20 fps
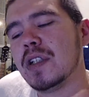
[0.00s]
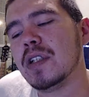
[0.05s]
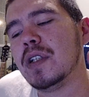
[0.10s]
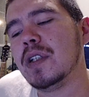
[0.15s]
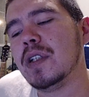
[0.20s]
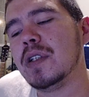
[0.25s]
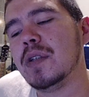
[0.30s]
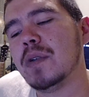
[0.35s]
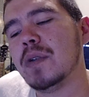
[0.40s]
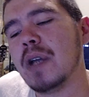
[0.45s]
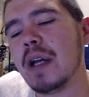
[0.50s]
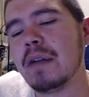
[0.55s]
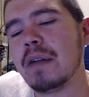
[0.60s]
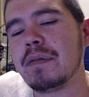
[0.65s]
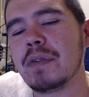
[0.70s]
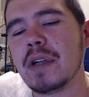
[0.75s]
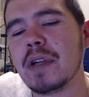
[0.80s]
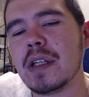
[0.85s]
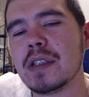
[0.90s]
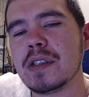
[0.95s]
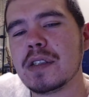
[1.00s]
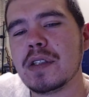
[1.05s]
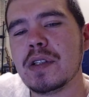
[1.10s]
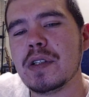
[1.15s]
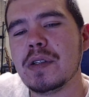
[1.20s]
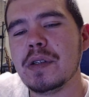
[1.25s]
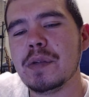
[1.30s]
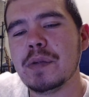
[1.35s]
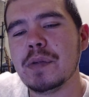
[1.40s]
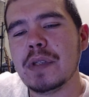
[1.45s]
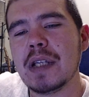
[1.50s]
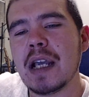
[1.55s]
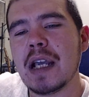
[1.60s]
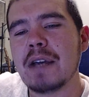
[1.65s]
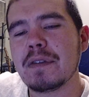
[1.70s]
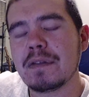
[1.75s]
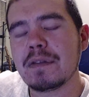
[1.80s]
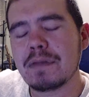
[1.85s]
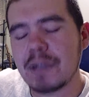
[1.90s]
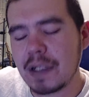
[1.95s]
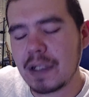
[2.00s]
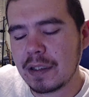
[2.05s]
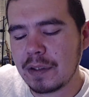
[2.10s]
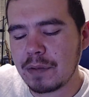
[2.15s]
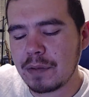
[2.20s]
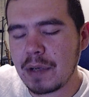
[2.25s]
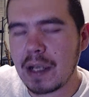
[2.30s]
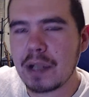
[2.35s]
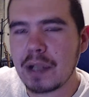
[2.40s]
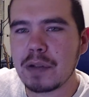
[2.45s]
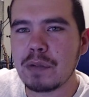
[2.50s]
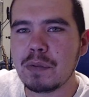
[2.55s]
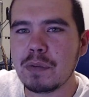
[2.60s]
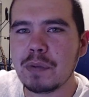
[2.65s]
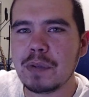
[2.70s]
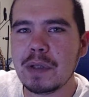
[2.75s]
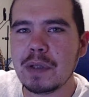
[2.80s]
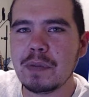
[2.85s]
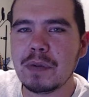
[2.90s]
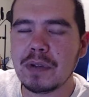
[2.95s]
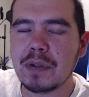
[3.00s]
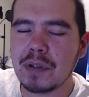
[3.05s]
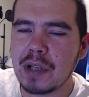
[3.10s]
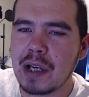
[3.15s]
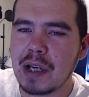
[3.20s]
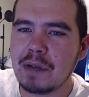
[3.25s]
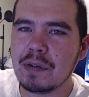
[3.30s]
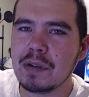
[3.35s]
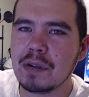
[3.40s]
you do have friends, you really have to find the right group of people to have